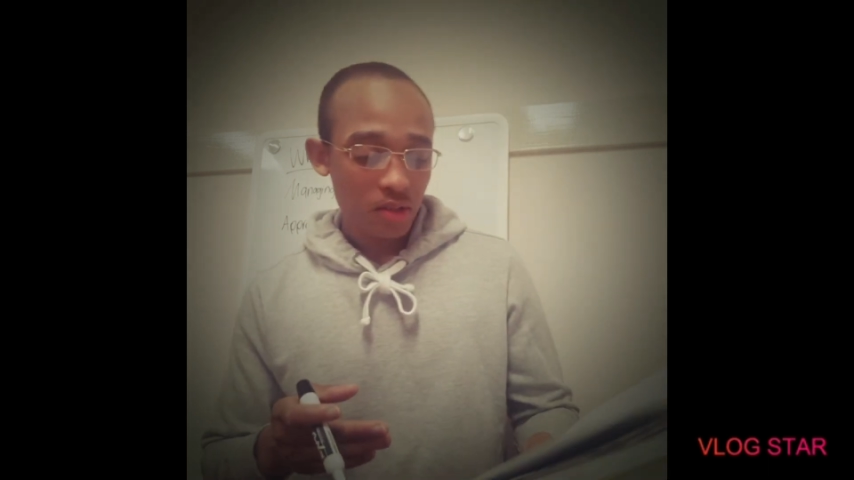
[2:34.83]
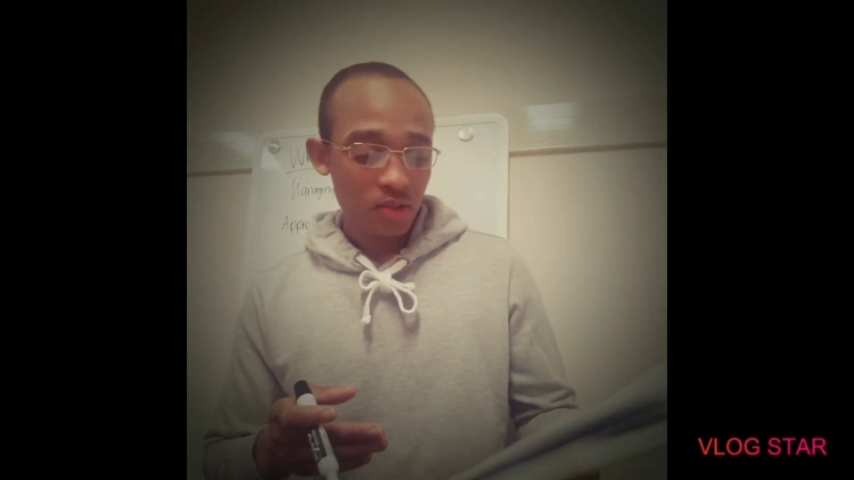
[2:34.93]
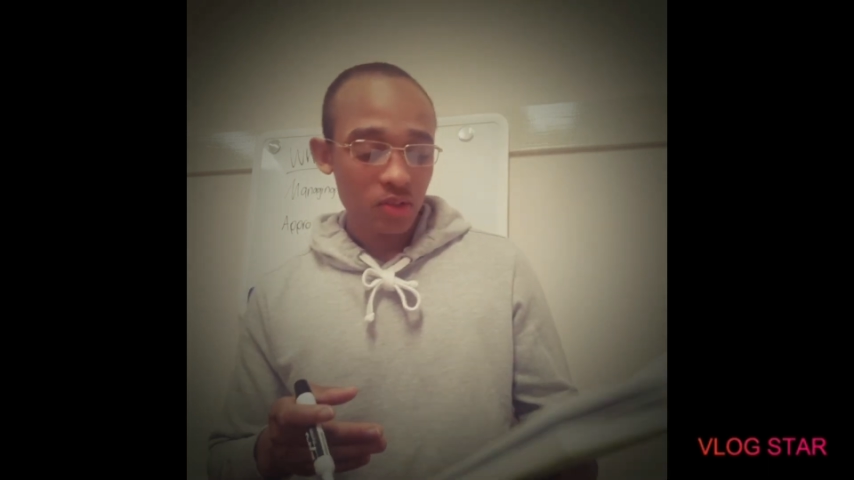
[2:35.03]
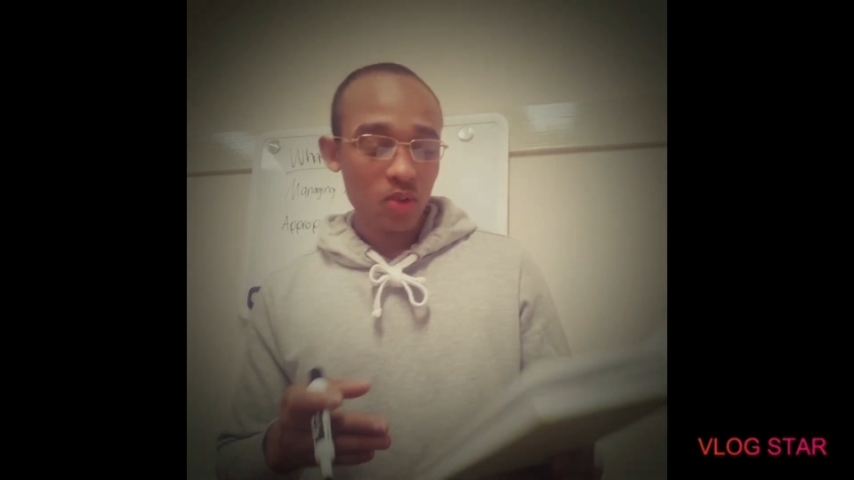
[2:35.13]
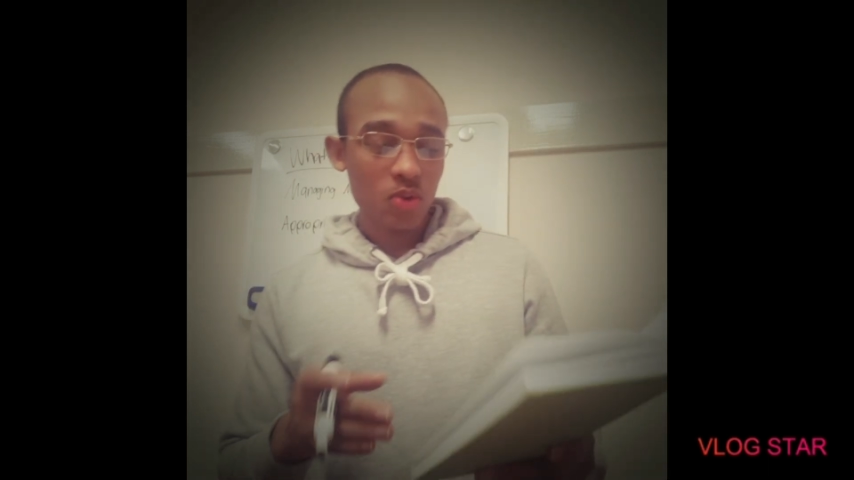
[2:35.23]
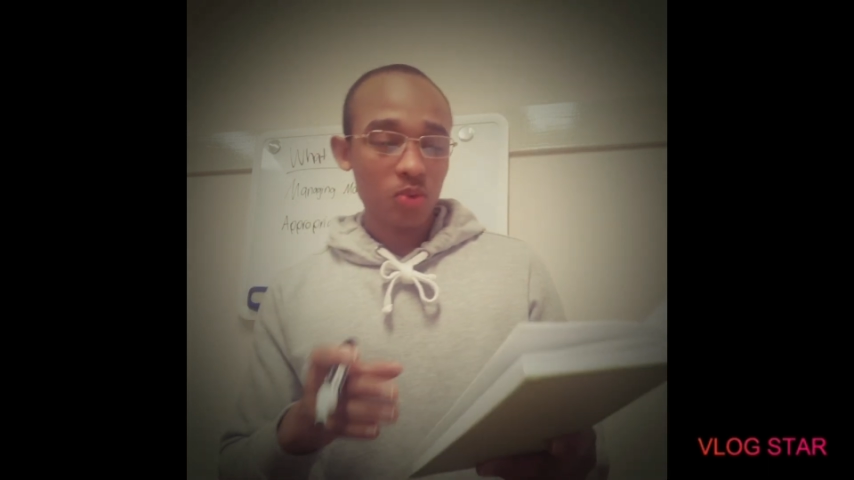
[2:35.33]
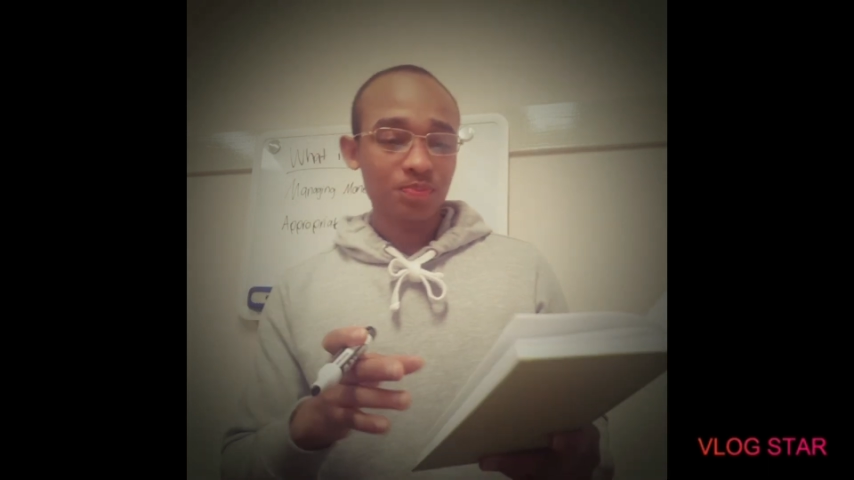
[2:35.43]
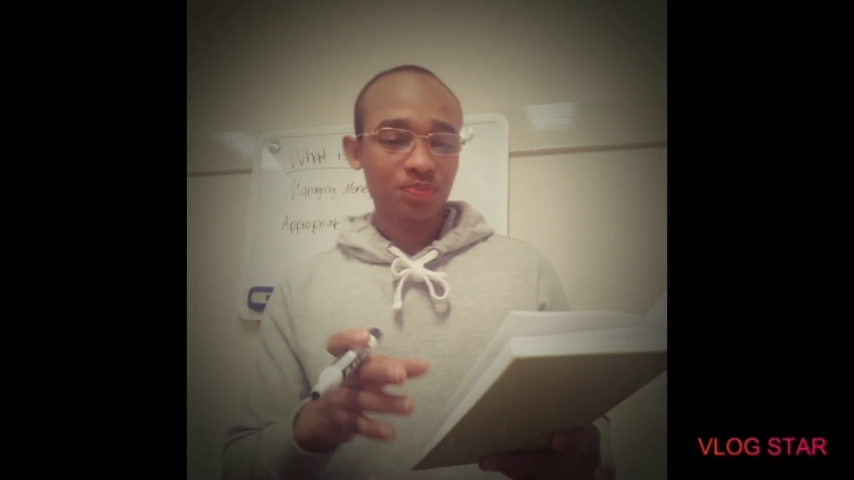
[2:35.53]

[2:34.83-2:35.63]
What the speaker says: So